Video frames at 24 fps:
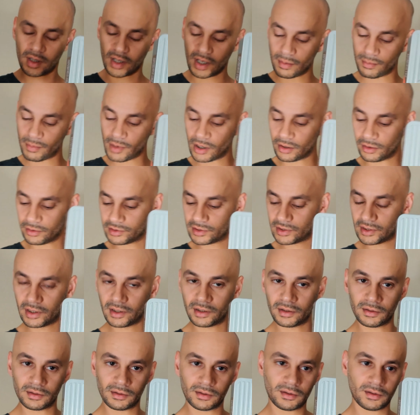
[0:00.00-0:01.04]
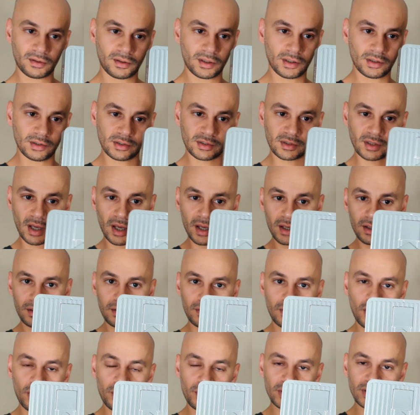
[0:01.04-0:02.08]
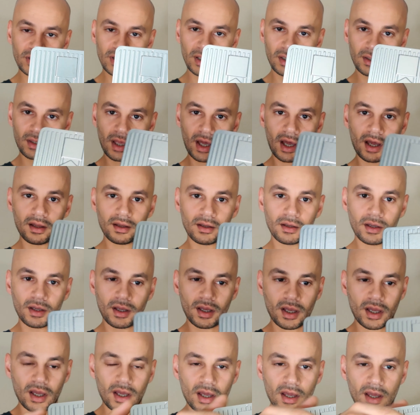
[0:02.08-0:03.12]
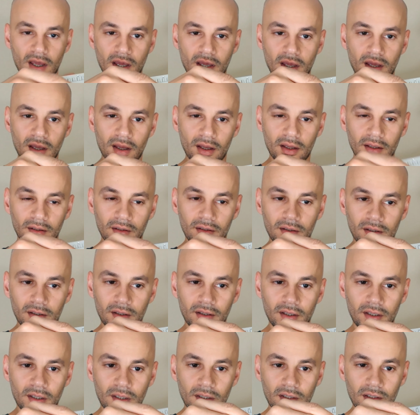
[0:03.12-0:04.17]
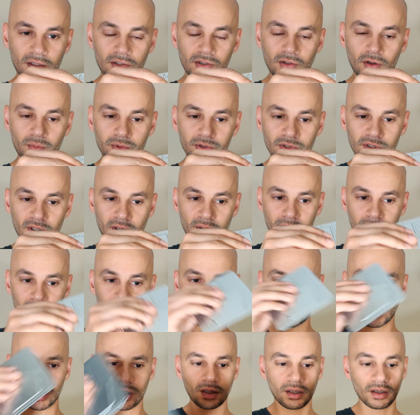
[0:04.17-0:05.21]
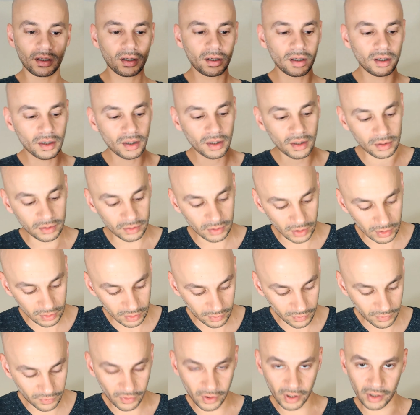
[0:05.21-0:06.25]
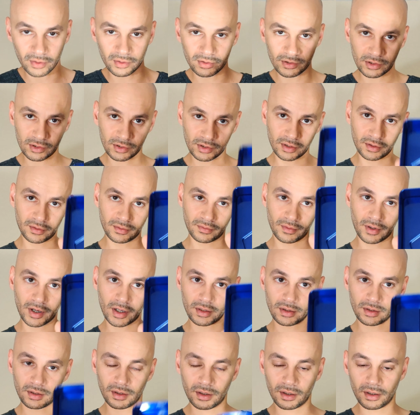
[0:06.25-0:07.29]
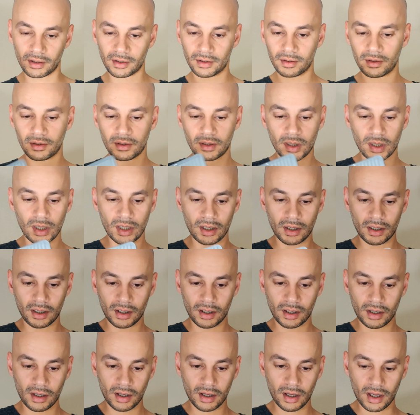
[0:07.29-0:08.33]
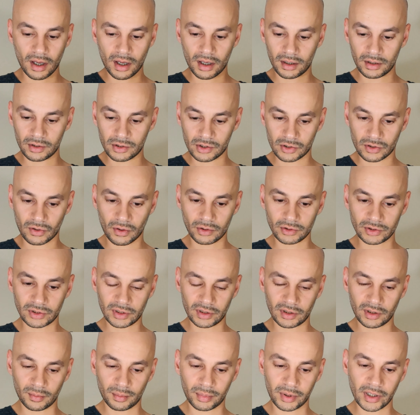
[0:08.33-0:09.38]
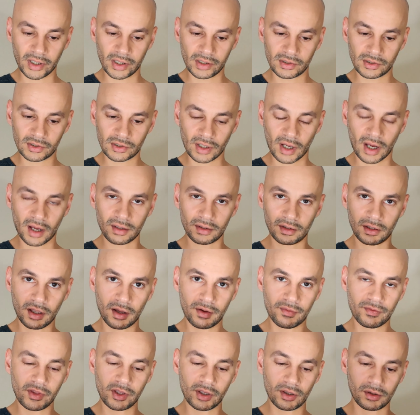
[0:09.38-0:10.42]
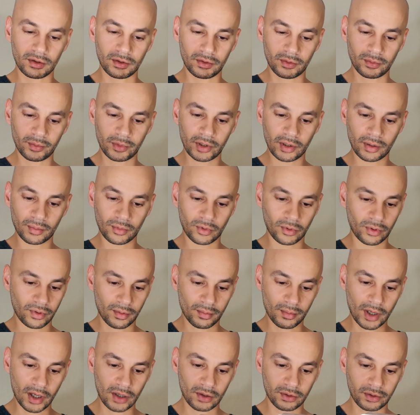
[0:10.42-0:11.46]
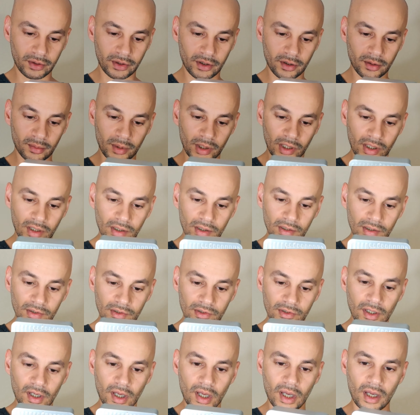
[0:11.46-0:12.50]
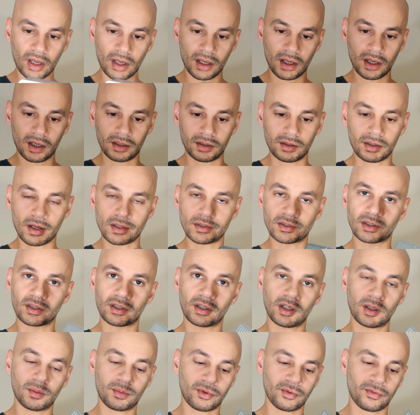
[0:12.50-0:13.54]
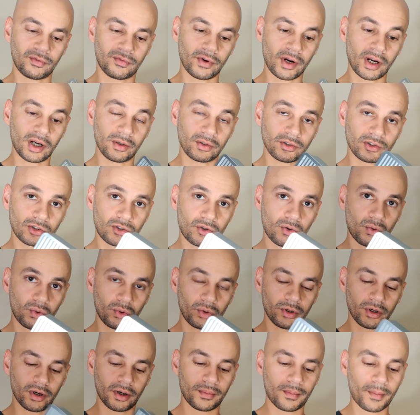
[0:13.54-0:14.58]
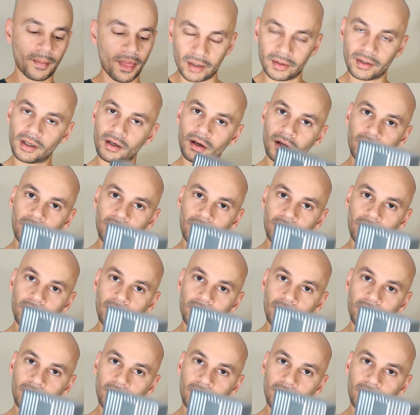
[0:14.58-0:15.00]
a metal tin inside, opens like that, and this opens up and you get the fragrance sitting right there, and it just holds it into place. I love the aluminum or the metal here because it does keep the fragrance cooler. And then